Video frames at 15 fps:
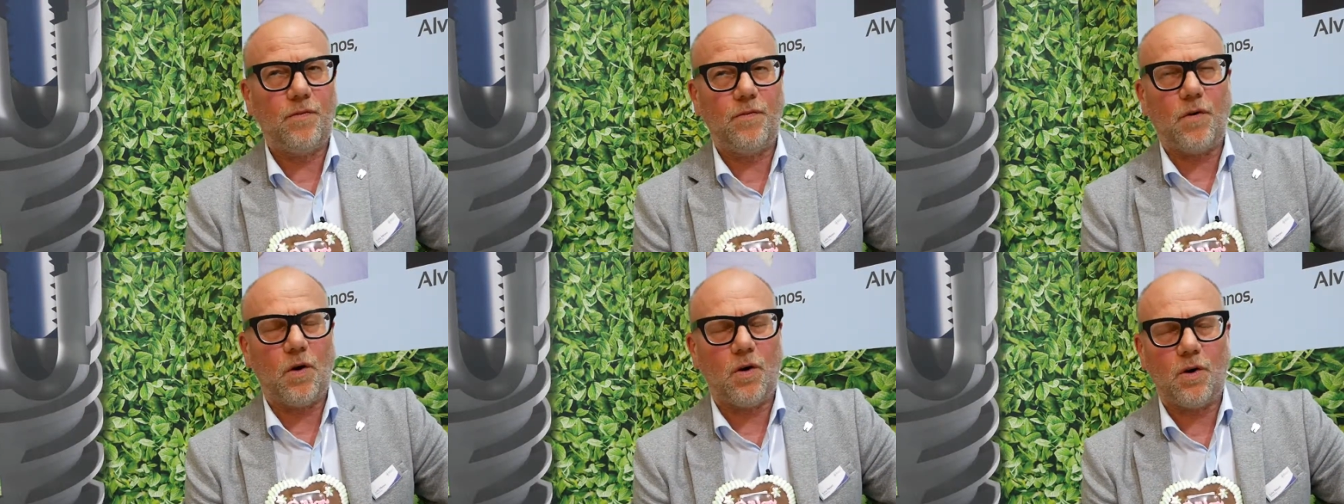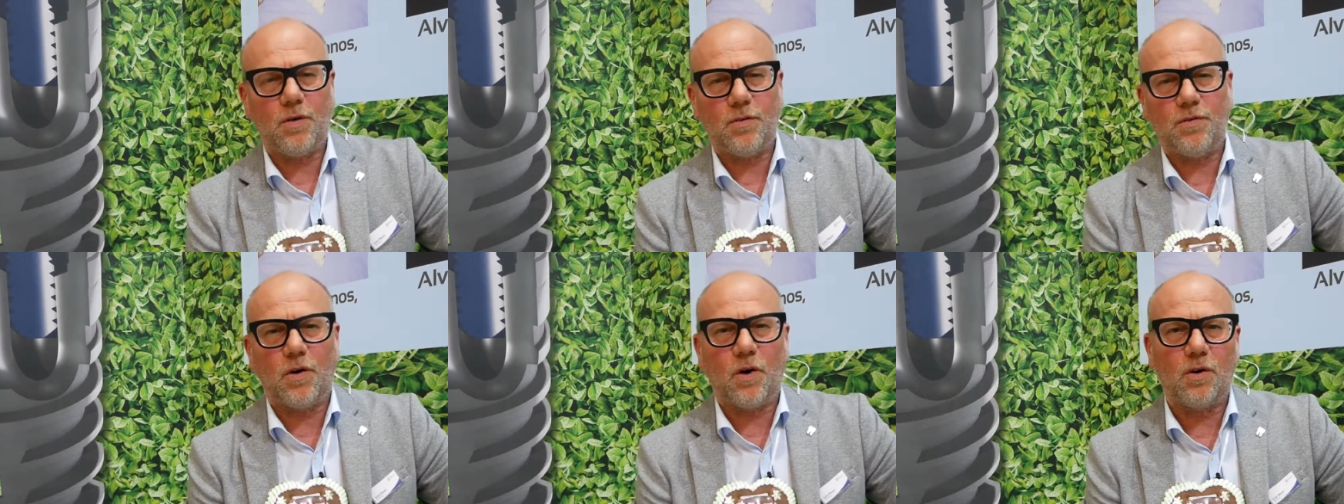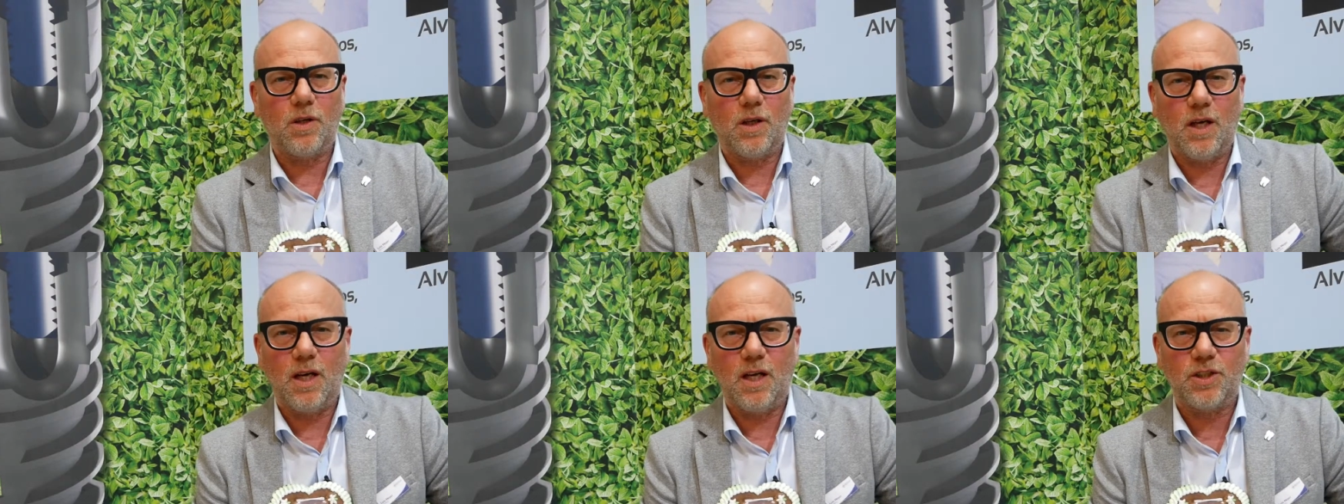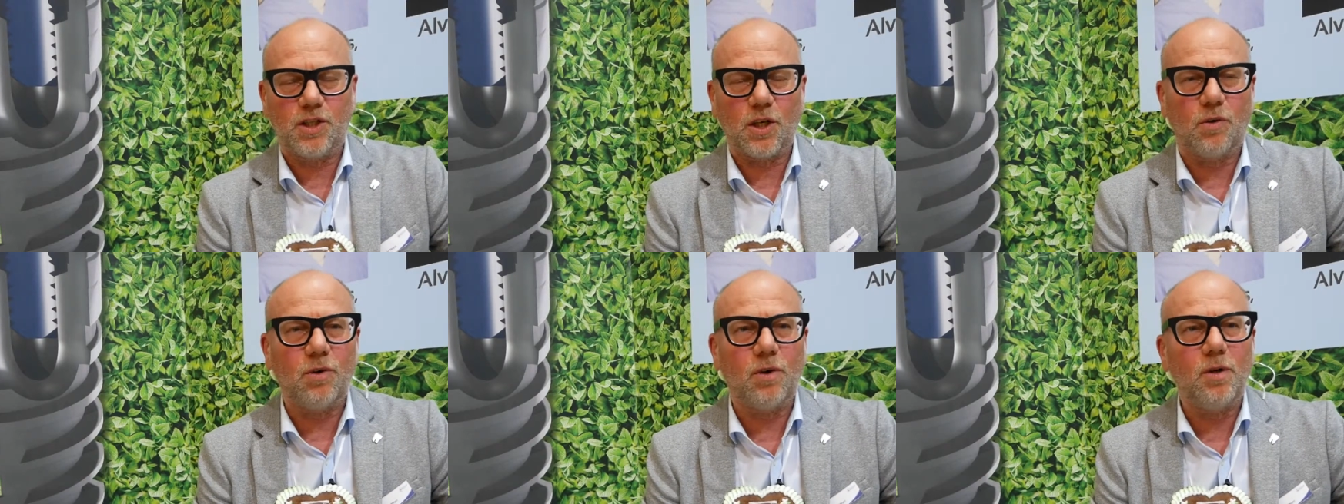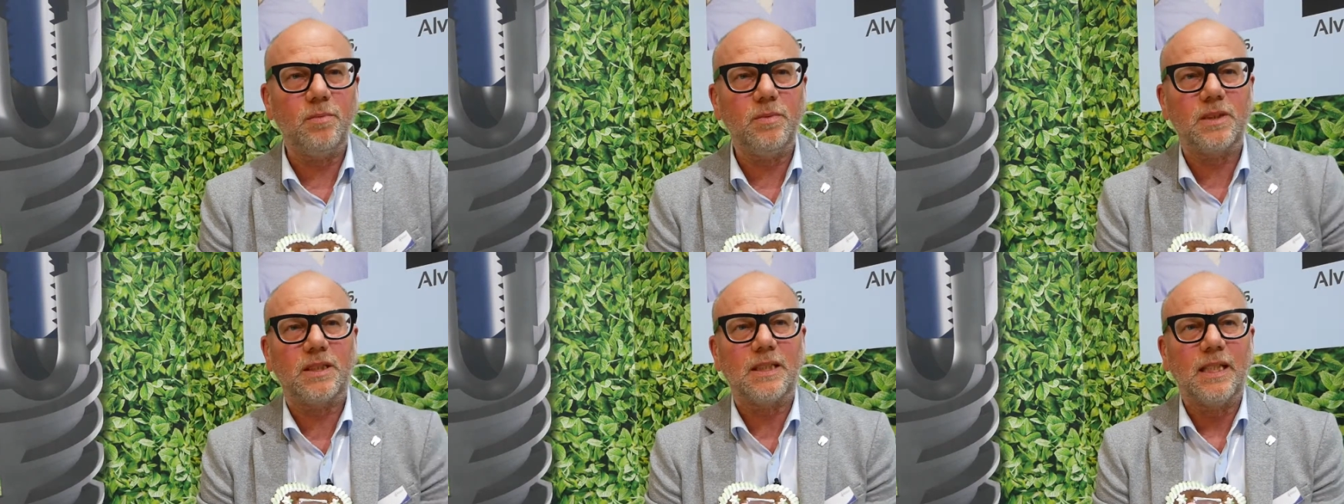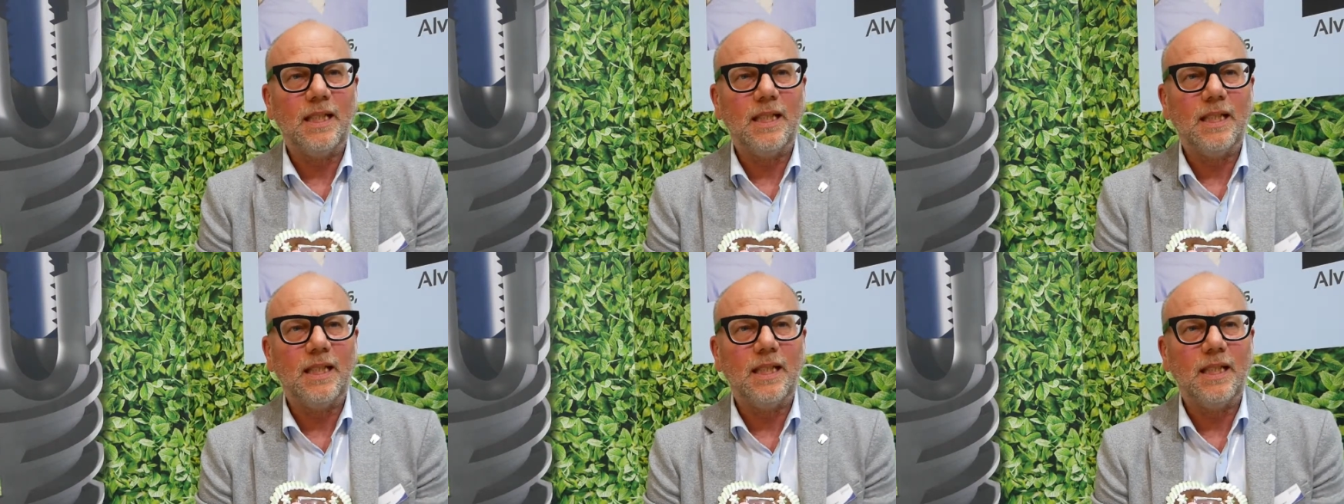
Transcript: four showrooms,